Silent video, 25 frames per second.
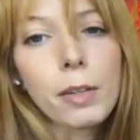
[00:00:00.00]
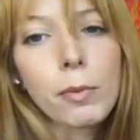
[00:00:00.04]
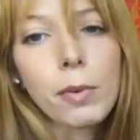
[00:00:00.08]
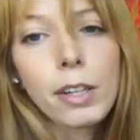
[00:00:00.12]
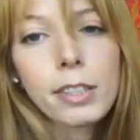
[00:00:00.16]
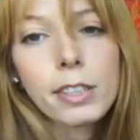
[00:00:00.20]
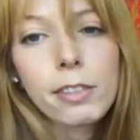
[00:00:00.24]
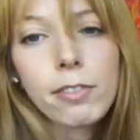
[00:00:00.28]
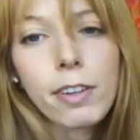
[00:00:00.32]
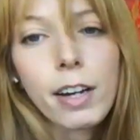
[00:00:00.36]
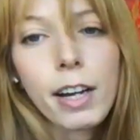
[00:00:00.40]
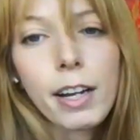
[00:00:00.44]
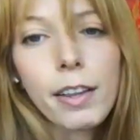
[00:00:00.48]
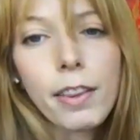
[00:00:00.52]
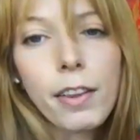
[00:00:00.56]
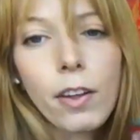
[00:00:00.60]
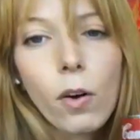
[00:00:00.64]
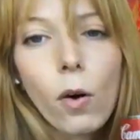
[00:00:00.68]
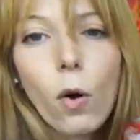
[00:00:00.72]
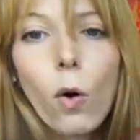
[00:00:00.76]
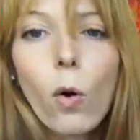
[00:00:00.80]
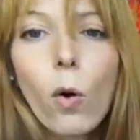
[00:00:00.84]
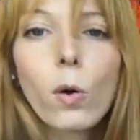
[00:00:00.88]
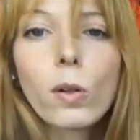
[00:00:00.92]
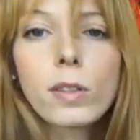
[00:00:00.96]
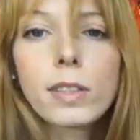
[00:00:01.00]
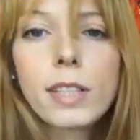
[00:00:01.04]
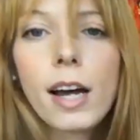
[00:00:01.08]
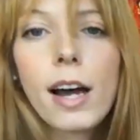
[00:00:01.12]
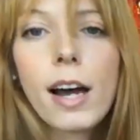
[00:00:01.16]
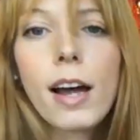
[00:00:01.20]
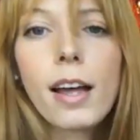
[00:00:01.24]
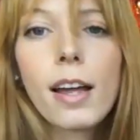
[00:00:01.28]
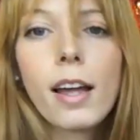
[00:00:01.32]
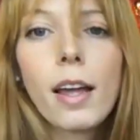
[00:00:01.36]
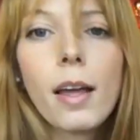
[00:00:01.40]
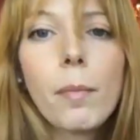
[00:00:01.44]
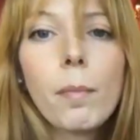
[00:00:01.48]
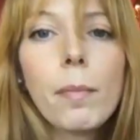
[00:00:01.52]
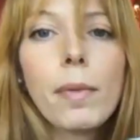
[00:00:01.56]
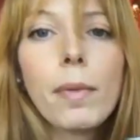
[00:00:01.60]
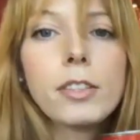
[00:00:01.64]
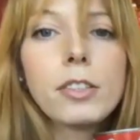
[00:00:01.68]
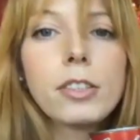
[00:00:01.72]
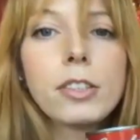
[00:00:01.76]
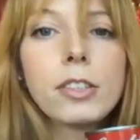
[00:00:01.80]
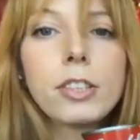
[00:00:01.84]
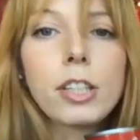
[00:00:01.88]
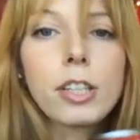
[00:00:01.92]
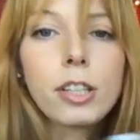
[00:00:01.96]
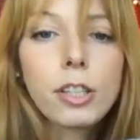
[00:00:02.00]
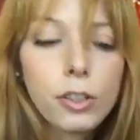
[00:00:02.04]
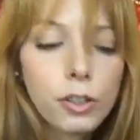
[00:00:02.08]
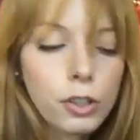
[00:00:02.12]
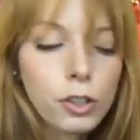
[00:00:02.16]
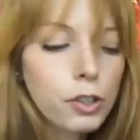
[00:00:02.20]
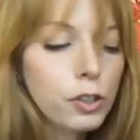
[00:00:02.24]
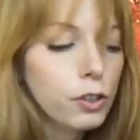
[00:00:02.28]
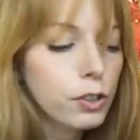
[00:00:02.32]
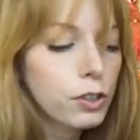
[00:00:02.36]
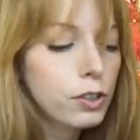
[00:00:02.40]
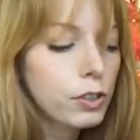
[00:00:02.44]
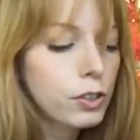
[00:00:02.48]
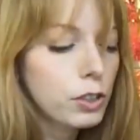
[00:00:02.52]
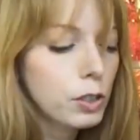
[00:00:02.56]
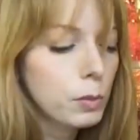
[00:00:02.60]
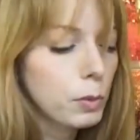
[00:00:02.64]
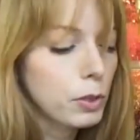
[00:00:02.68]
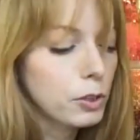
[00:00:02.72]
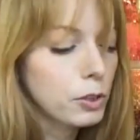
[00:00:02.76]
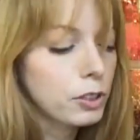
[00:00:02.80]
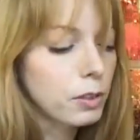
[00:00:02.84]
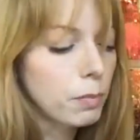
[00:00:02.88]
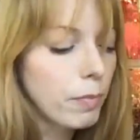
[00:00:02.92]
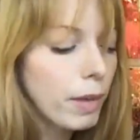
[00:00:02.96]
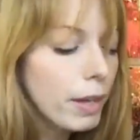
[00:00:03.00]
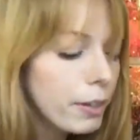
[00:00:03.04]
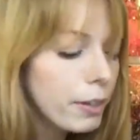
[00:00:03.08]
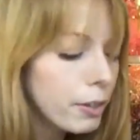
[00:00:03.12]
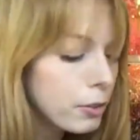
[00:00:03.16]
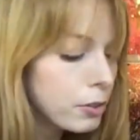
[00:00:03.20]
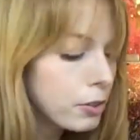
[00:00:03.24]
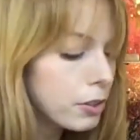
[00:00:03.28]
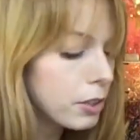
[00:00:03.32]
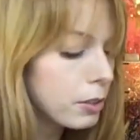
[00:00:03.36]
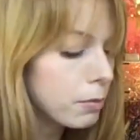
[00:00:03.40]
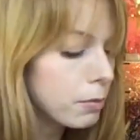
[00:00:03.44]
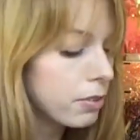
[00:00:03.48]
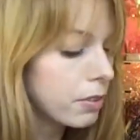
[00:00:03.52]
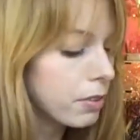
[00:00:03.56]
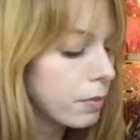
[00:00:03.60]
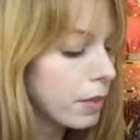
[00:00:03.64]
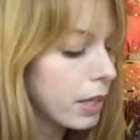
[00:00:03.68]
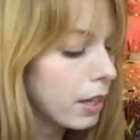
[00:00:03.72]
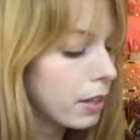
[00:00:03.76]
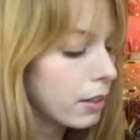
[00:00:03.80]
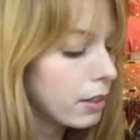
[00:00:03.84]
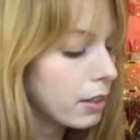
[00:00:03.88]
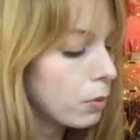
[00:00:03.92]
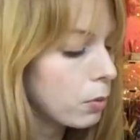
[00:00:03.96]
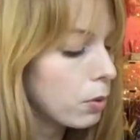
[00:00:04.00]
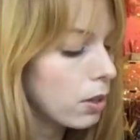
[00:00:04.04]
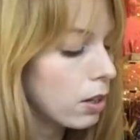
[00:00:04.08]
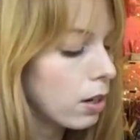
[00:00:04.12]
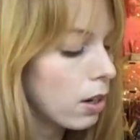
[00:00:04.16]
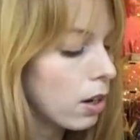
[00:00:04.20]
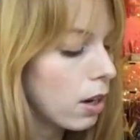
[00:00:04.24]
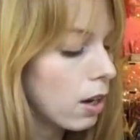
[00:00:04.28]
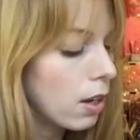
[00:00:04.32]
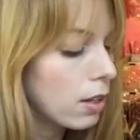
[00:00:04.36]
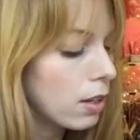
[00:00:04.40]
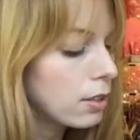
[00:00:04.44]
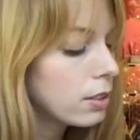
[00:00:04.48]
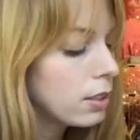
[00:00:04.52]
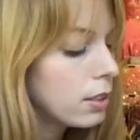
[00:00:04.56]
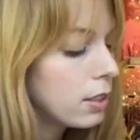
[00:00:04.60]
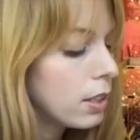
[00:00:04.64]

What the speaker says: wanted to find the old time chicken noodle soup or tomato soup from the Andy Warhol